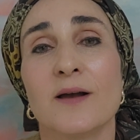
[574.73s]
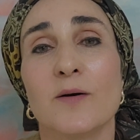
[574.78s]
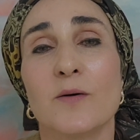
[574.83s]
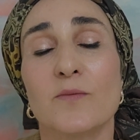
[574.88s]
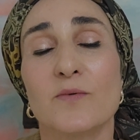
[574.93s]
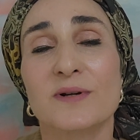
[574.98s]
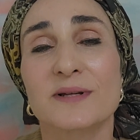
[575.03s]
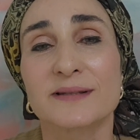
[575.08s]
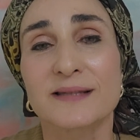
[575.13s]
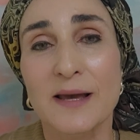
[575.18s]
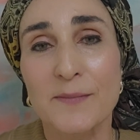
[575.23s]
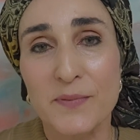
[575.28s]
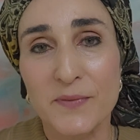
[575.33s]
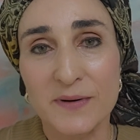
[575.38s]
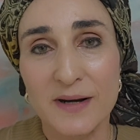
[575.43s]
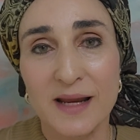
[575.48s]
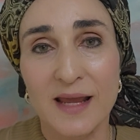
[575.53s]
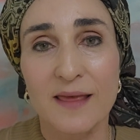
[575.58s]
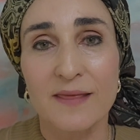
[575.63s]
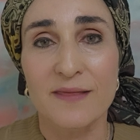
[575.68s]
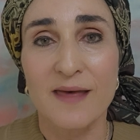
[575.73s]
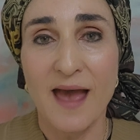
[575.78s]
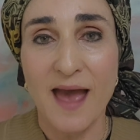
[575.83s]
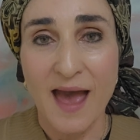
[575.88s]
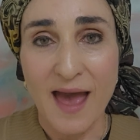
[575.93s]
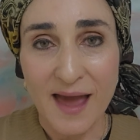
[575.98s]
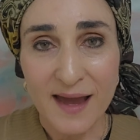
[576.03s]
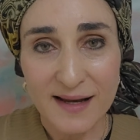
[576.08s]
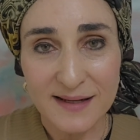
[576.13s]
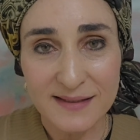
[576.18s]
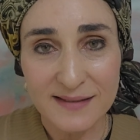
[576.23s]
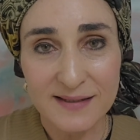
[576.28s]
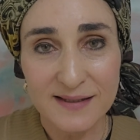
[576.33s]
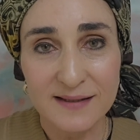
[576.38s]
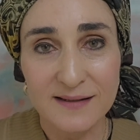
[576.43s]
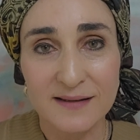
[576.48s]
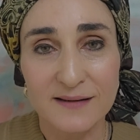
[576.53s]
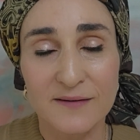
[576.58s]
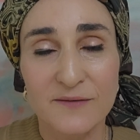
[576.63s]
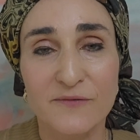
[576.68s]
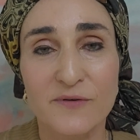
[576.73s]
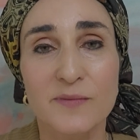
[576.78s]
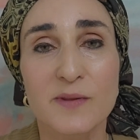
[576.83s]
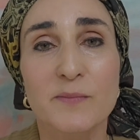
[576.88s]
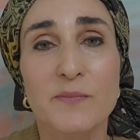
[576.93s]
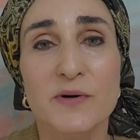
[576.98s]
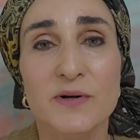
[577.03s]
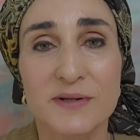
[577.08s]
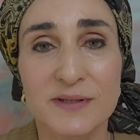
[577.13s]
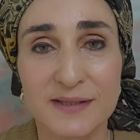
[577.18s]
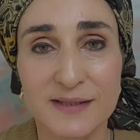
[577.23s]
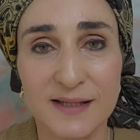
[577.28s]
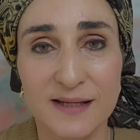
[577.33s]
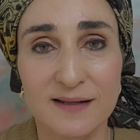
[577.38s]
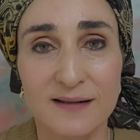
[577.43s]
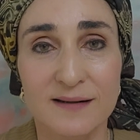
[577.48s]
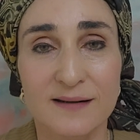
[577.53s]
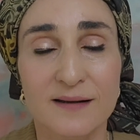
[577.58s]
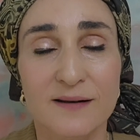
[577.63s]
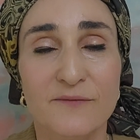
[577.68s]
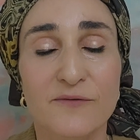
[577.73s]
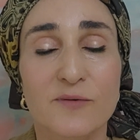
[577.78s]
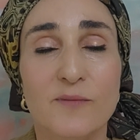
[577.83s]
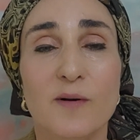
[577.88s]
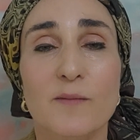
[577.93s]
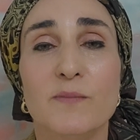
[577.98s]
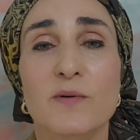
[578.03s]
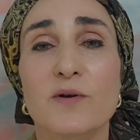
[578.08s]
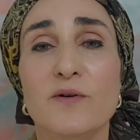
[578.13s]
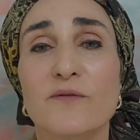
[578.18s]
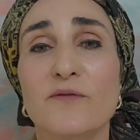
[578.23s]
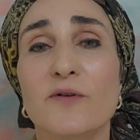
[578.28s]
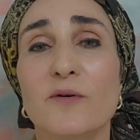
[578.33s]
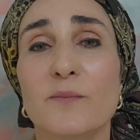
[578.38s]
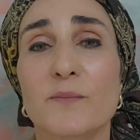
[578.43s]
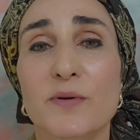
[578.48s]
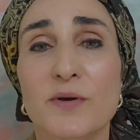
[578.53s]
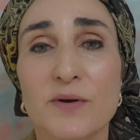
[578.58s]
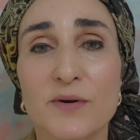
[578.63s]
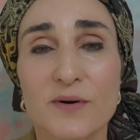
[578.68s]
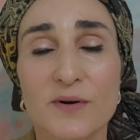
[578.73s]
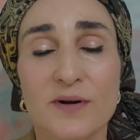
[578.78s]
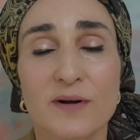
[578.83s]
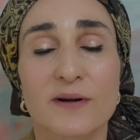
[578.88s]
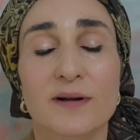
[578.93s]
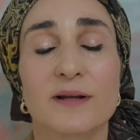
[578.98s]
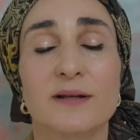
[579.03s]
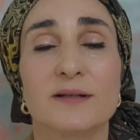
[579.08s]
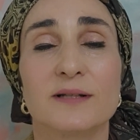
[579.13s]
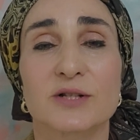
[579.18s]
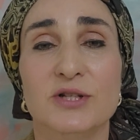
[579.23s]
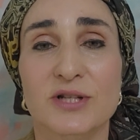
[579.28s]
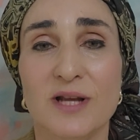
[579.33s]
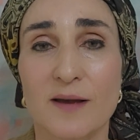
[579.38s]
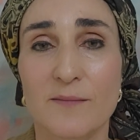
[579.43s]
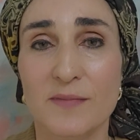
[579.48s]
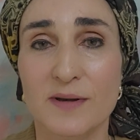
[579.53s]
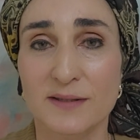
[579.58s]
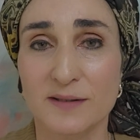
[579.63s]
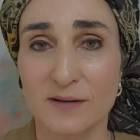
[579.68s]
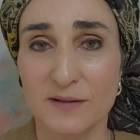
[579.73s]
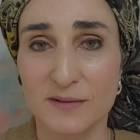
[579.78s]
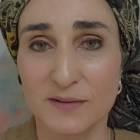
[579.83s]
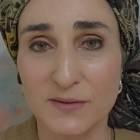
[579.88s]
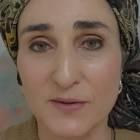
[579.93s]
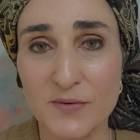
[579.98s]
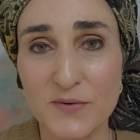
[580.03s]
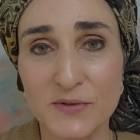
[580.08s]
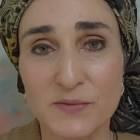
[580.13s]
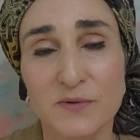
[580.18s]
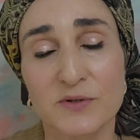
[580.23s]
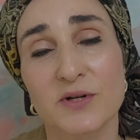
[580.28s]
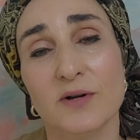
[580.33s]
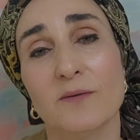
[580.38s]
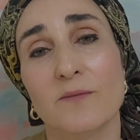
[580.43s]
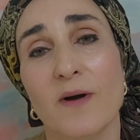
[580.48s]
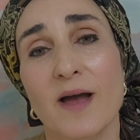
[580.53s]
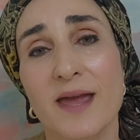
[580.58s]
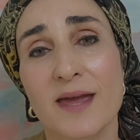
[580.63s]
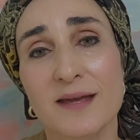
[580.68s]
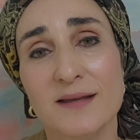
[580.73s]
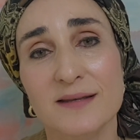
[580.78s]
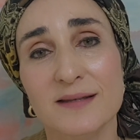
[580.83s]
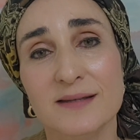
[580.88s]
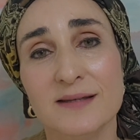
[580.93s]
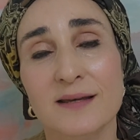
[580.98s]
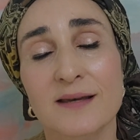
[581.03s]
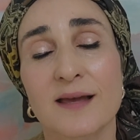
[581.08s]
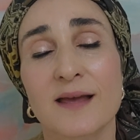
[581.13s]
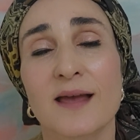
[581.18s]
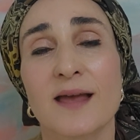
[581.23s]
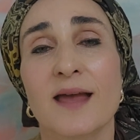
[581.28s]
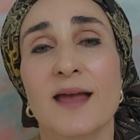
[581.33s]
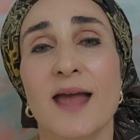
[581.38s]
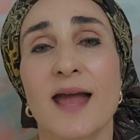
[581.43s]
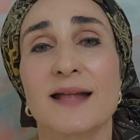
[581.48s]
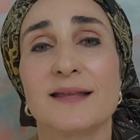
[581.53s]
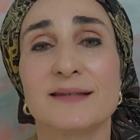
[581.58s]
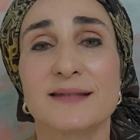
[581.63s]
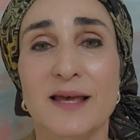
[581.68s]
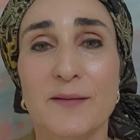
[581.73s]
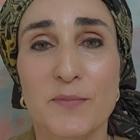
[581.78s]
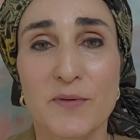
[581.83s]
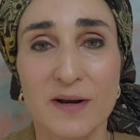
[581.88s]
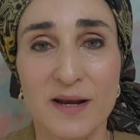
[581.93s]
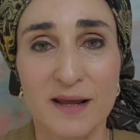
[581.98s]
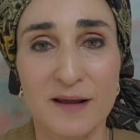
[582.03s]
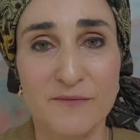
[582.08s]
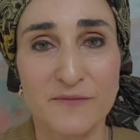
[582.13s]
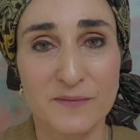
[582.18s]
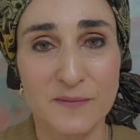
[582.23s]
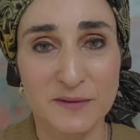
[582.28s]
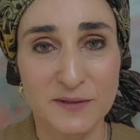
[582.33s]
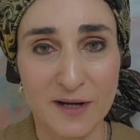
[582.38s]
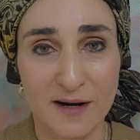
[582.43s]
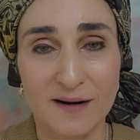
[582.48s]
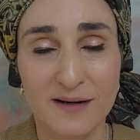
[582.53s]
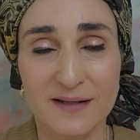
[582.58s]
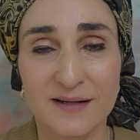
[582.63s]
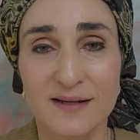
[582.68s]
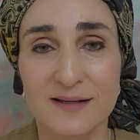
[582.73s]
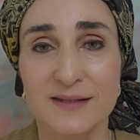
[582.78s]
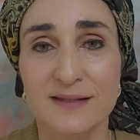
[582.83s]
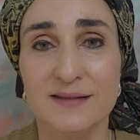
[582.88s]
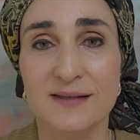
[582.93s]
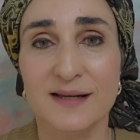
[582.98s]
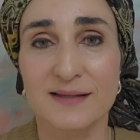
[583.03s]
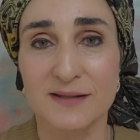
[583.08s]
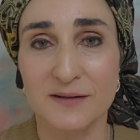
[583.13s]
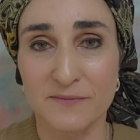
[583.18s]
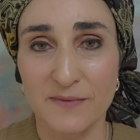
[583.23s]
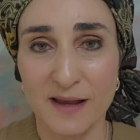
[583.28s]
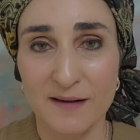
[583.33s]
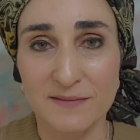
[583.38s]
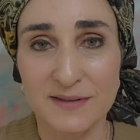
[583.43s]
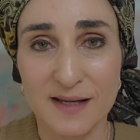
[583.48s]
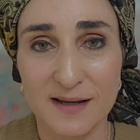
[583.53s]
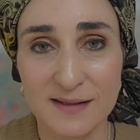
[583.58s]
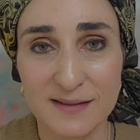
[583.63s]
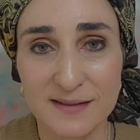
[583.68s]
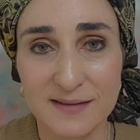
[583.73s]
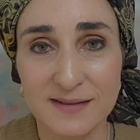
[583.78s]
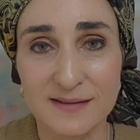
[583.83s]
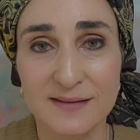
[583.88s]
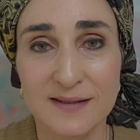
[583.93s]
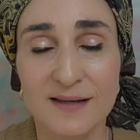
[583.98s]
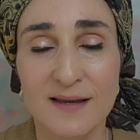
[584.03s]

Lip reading: We're separating the act from the person, from our beautiful, pure neshamas, our souls, which are white, and separating it from the darkness that's around us.